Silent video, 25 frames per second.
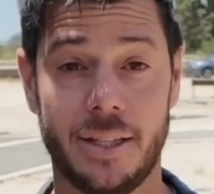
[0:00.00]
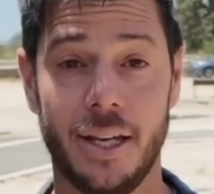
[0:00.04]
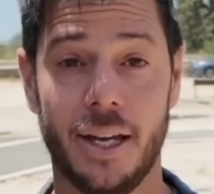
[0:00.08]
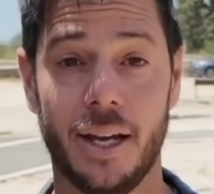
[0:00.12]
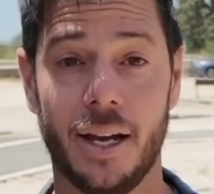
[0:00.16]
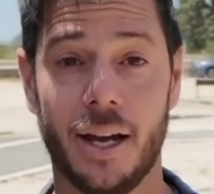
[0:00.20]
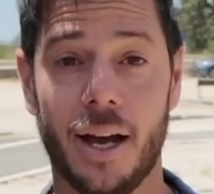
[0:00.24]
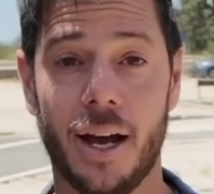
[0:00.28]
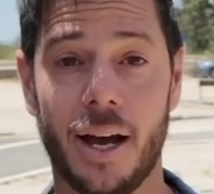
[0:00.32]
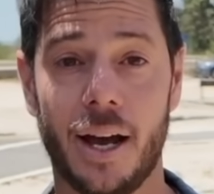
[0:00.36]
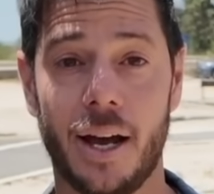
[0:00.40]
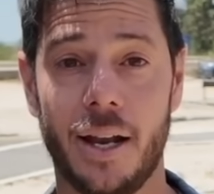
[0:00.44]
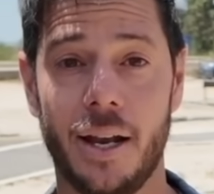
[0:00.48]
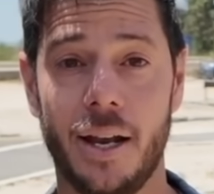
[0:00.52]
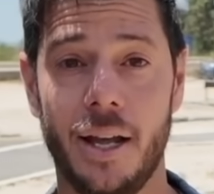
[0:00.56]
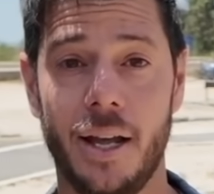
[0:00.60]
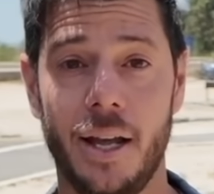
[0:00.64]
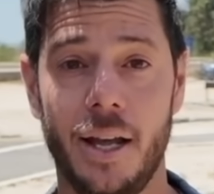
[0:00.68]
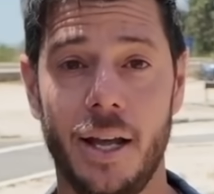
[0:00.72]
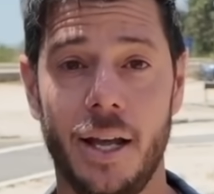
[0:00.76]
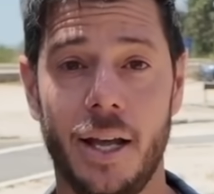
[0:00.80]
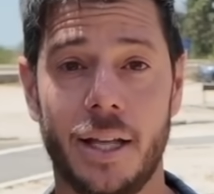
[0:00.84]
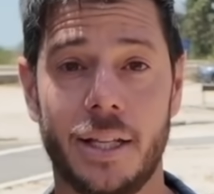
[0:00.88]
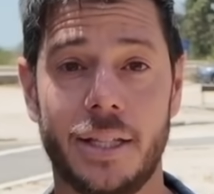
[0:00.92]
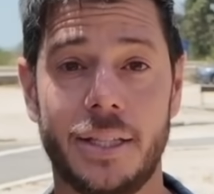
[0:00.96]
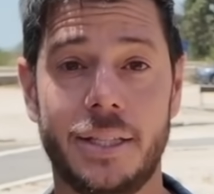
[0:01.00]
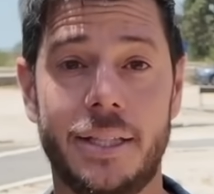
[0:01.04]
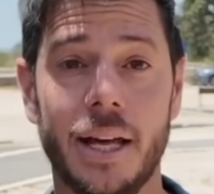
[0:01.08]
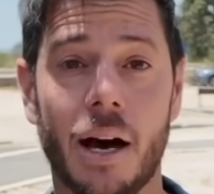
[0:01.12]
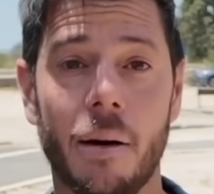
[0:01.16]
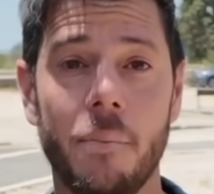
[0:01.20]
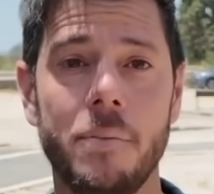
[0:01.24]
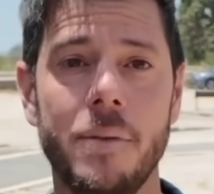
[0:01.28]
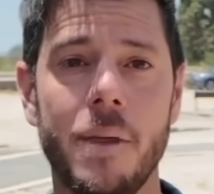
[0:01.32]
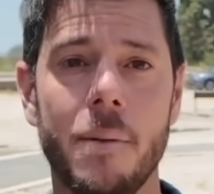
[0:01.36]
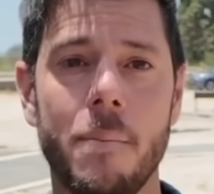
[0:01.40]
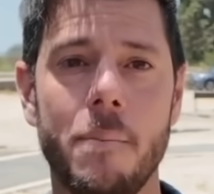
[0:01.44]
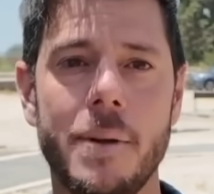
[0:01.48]
Tehran
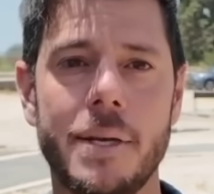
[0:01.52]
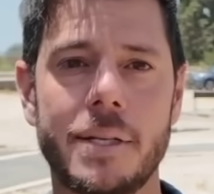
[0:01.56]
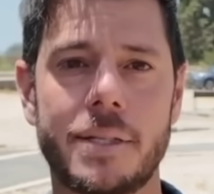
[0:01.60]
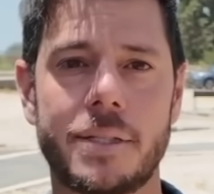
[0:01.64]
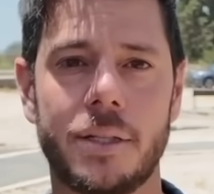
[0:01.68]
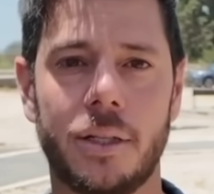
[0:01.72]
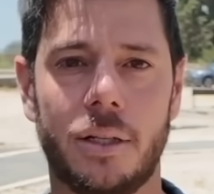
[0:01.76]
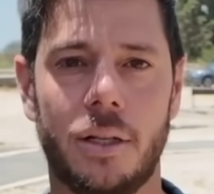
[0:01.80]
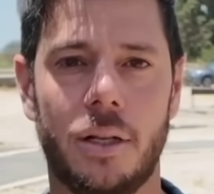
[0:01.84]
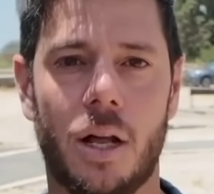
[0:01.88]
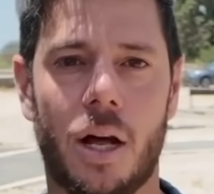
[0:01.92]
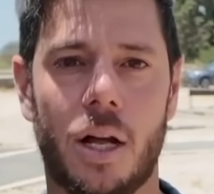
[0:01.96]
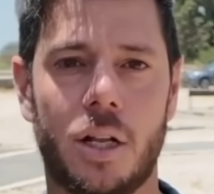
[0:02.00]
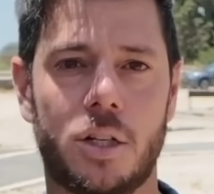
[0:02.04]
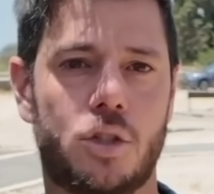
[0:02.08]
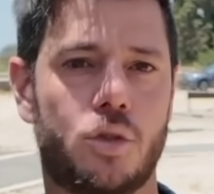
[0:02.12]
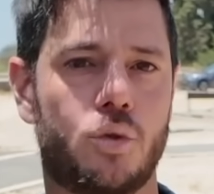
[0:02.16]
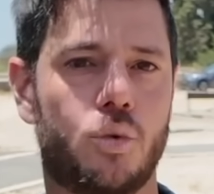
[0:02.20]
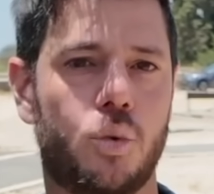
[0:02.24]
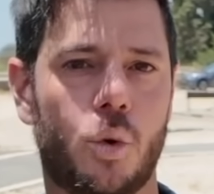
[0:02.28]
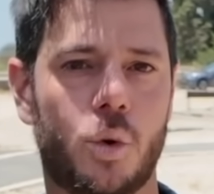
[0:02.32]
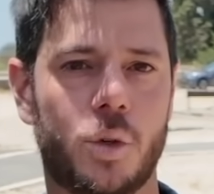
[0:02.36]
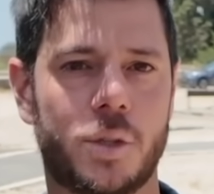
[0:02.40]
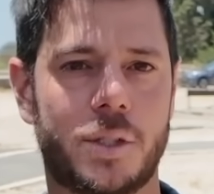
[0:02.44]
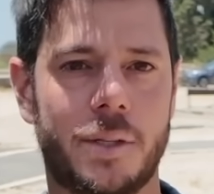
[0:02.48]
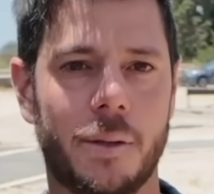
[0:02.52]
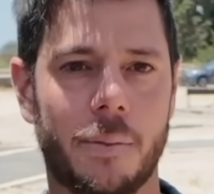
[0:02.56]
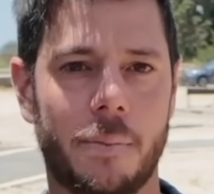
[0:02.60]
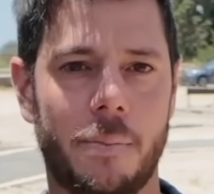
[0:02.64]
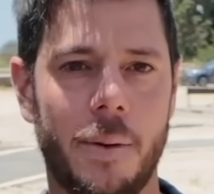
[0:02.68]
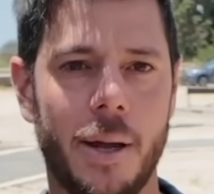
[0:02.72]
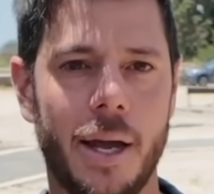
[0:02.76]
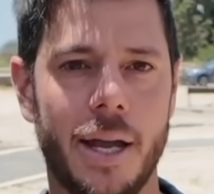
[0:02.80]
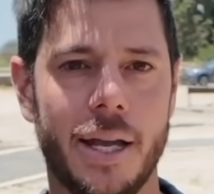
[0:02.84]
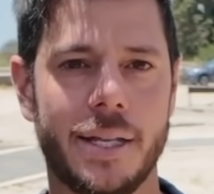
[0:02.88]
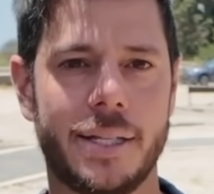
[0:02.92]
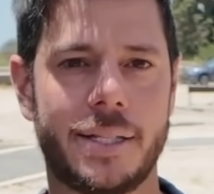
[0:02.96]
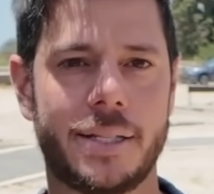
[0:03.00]
dubbed the missile launch towards the
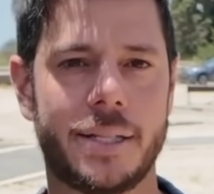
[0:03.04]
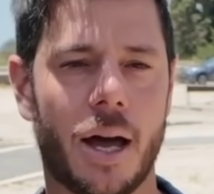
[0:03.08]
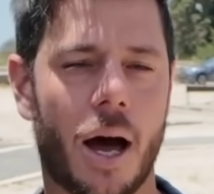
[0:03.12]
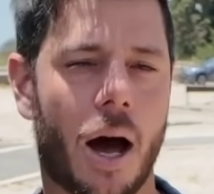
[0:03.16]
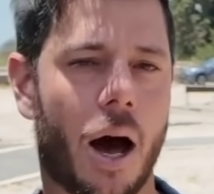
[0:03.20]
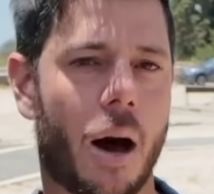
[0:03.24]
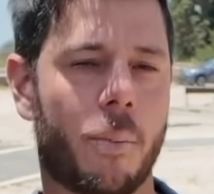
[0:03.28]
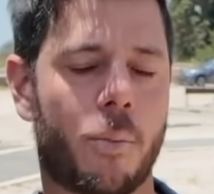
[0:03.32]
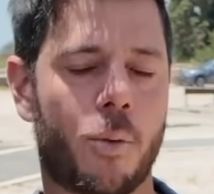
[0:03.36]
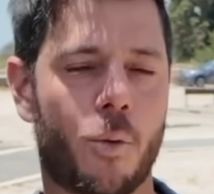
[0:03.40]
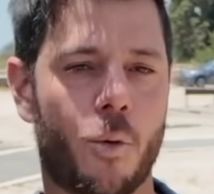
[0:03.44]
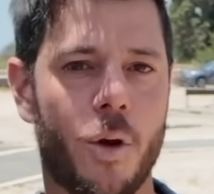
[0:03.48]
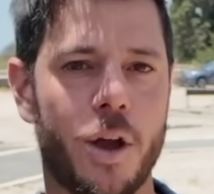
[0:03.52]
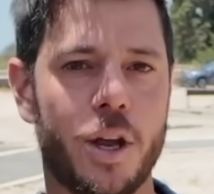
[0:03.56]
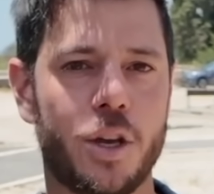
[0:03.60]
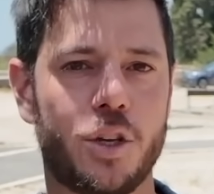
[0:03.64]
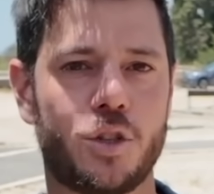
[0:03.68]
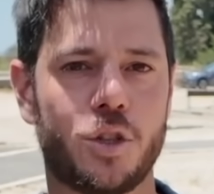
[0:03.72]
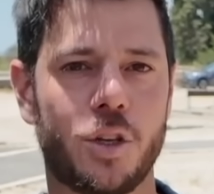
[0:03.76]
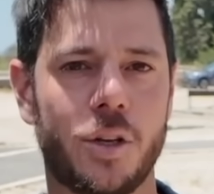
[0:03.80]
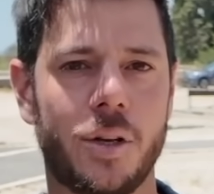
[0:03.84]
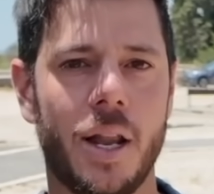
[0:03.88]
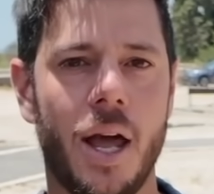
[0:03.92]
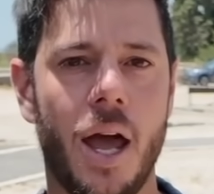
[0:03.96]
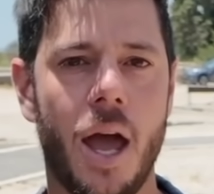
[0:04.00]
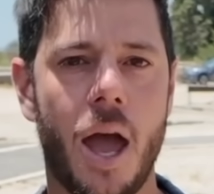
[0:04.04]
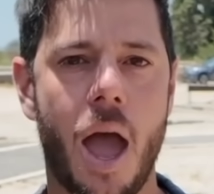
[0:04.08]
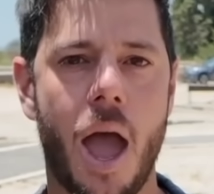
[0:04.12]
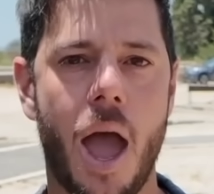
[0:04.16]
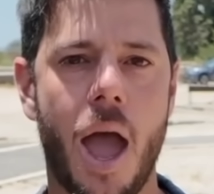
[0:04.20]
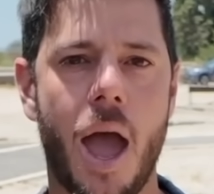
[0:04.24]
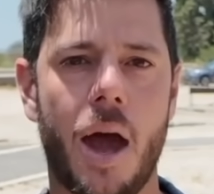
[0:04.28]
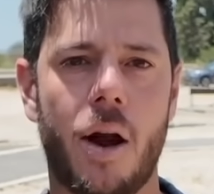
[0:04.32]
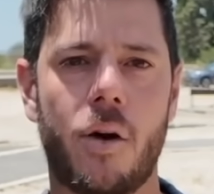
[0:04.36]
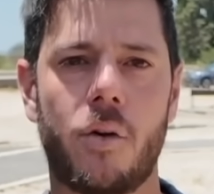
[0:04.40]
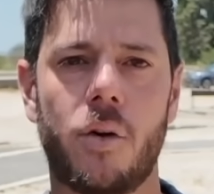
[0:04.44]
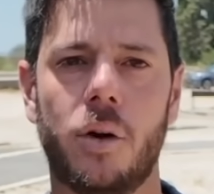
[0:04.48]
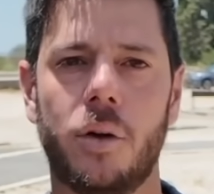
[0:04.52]
base Operation
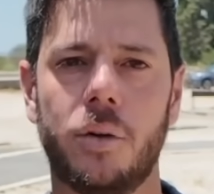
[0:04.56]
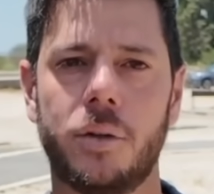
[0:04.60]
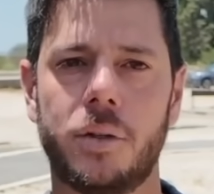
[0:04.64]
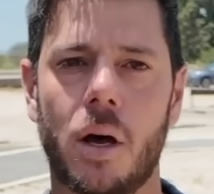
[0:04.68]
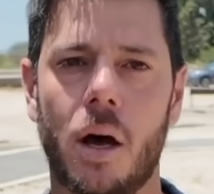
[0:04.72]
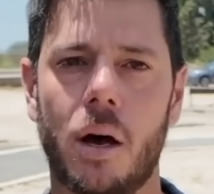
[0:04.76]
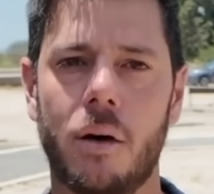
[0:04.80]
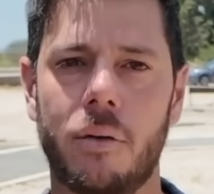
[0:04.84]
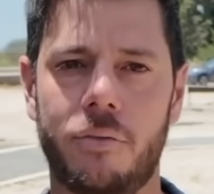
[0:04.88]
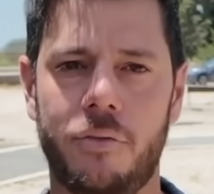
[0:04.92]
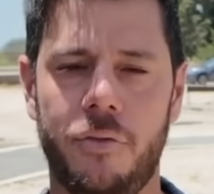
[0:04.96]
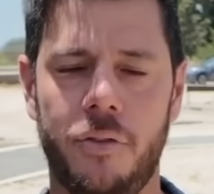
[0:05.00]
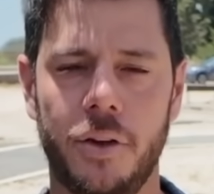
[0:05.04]
Herald of